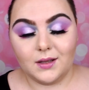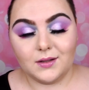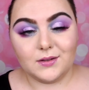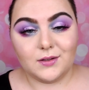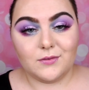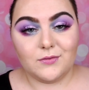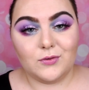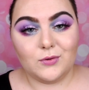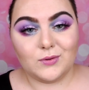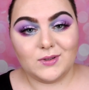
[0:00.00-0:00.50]

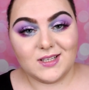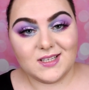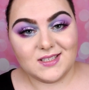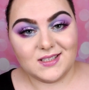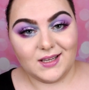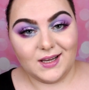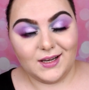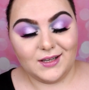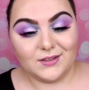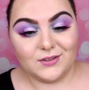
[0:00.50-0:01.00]
And if you
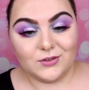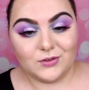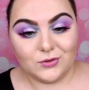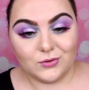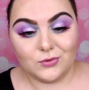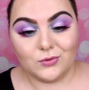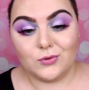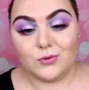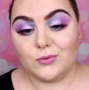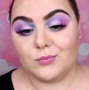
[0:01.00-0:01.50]
decide
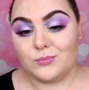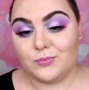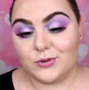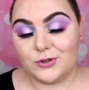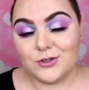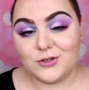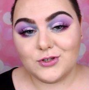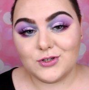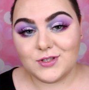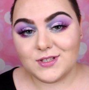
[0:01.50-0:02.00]
to
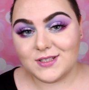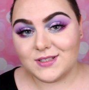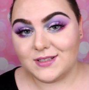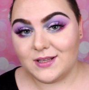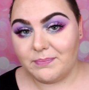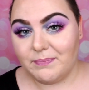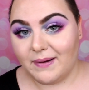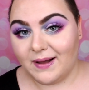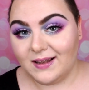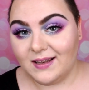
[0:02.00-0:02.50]
purchase
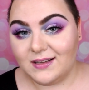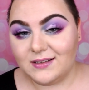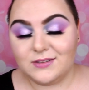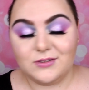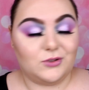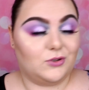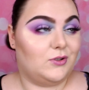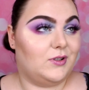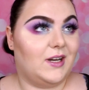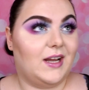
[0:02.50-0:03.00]
the
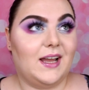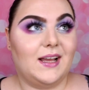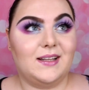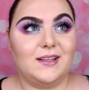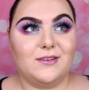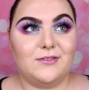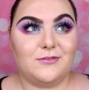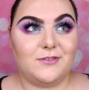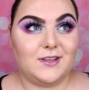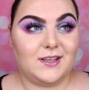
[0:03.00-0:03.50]
palette or
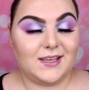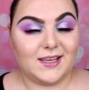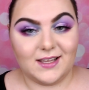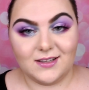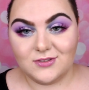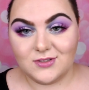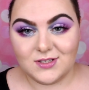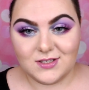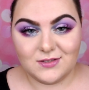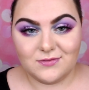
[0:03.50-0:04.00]
anything
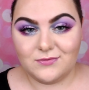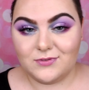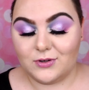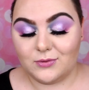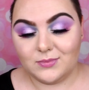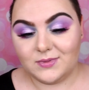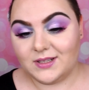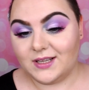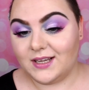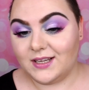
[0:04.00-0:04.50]
else
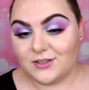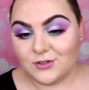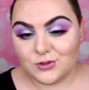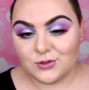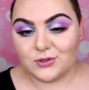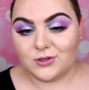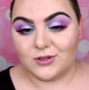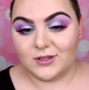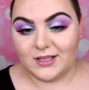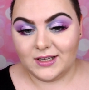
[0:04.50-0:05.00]
from the
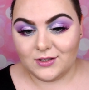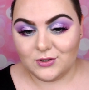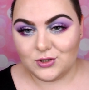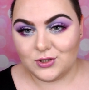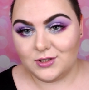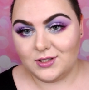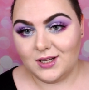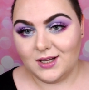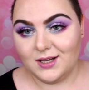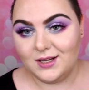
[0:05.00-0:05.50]
Angel
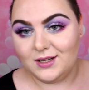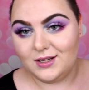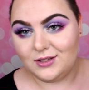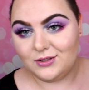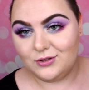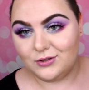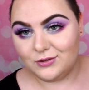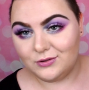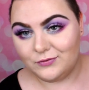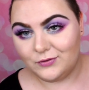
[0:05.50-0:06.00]
Collection,
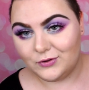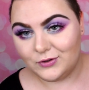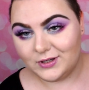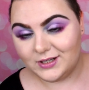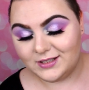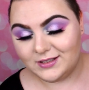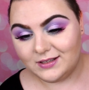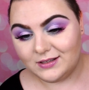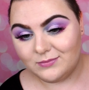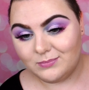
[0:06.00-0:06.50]
don't
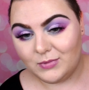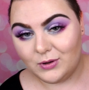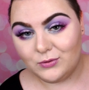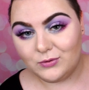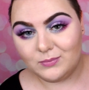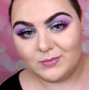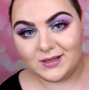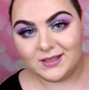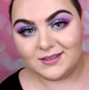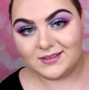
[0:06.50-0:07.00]
forget
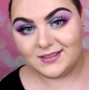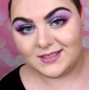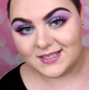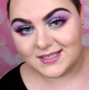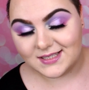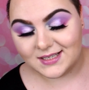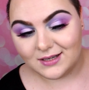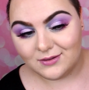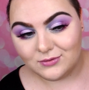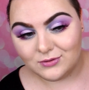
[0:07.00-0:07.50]
about my
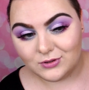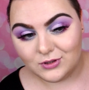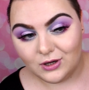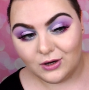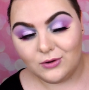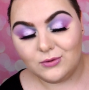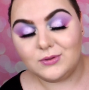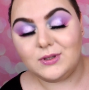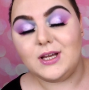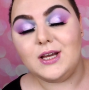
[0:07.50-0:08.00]
discount
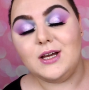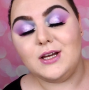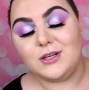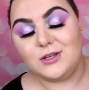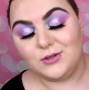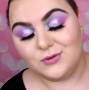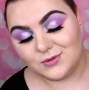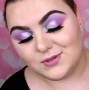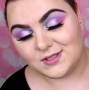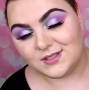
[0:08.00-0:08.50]
code
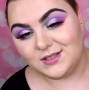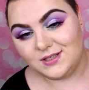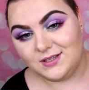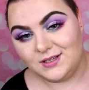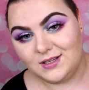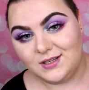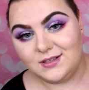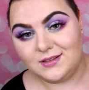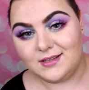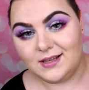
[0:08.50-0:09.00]

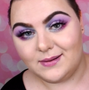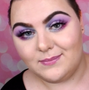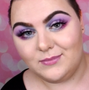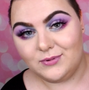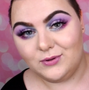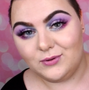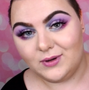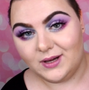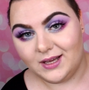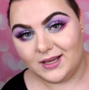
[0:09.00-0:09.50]

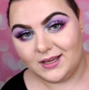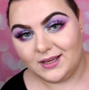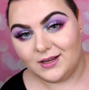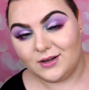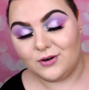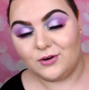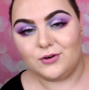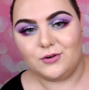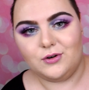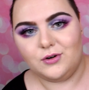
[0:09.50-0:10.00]

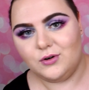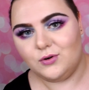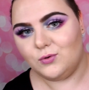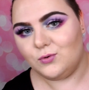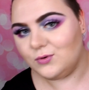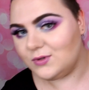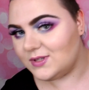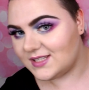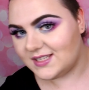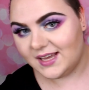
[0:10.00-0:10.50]
UCEWA or
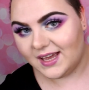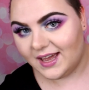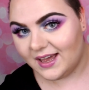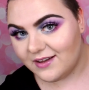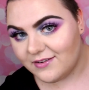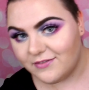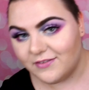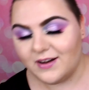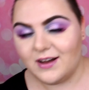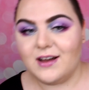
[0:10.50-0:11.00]

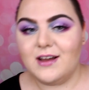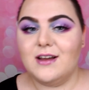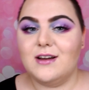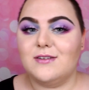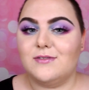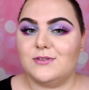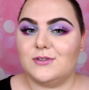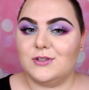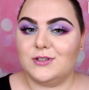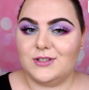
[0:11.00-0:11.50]
UCEWA
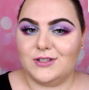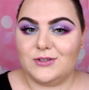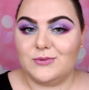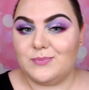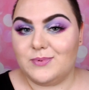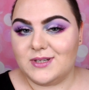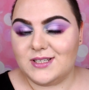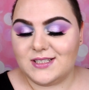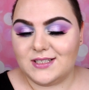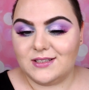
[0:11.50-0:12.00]
for
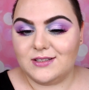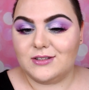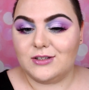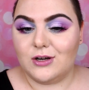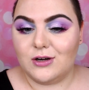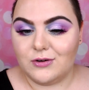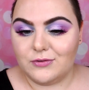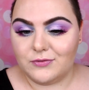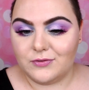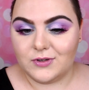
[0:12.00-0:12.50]
10%
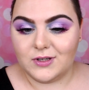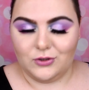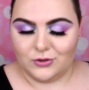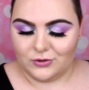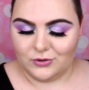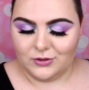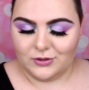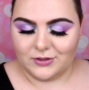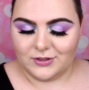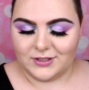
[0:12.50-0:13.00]
off
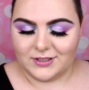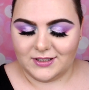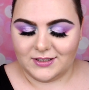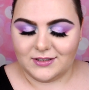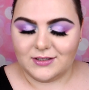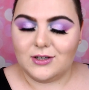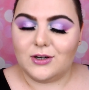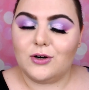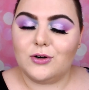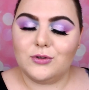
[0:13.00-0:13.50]
your
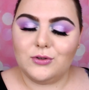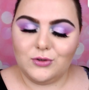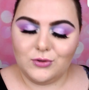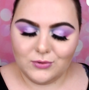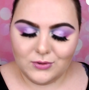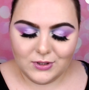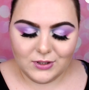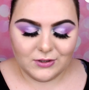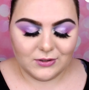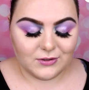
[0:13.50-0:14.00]
order. On
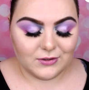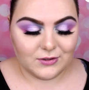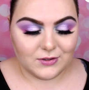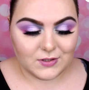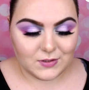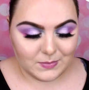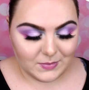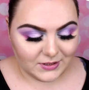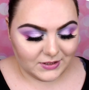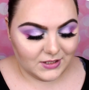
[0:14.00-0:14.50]
Unicorn
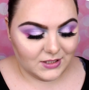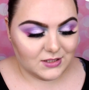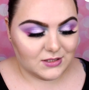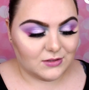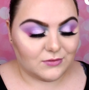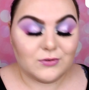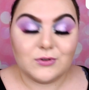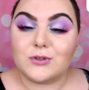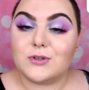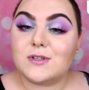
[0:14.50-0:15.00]
Cosmetics,
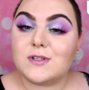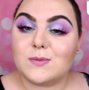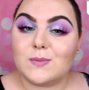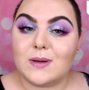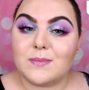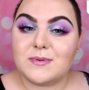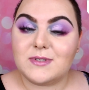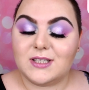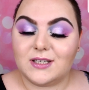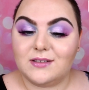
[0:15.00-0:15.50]
of course,
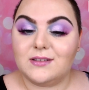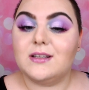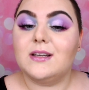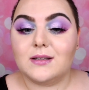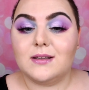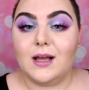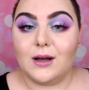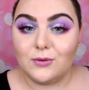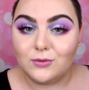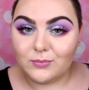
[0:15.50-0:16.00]
website.
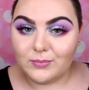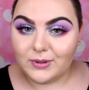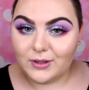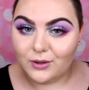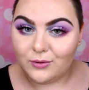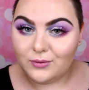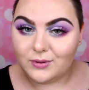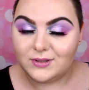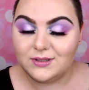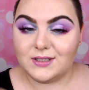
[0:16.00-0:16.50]
Down
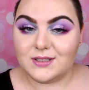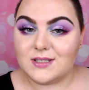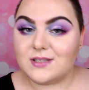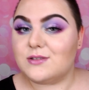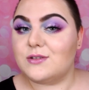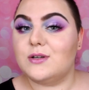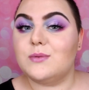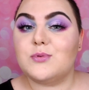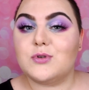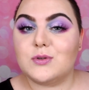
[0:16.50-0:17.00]
below in the
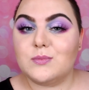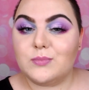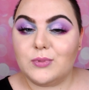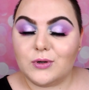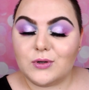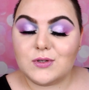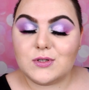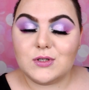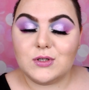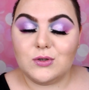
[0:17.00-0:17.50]
description
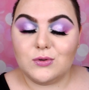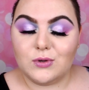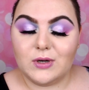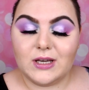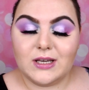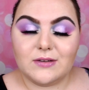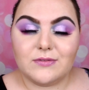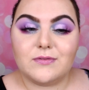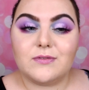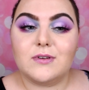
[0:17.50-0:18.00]
box you
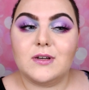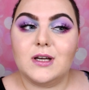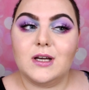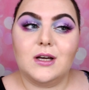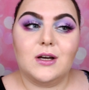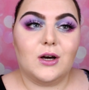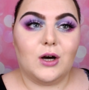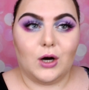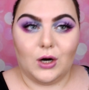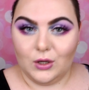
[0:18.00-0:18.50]
have
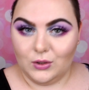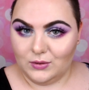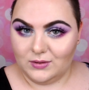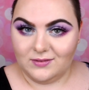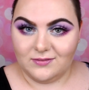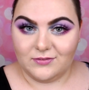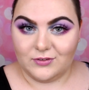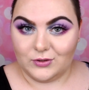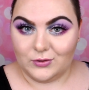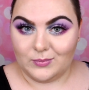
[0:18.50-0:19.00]
all
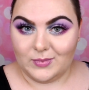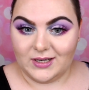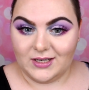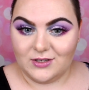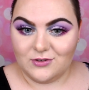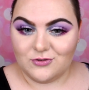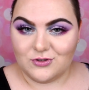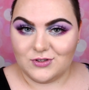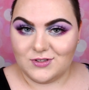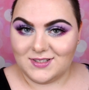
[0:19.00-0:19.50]

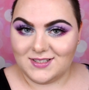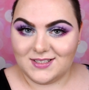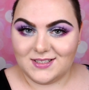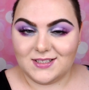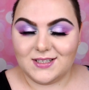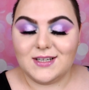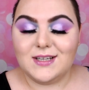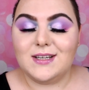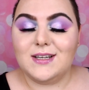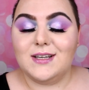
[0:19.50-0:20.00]

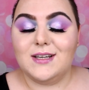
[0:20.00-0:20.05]
informations.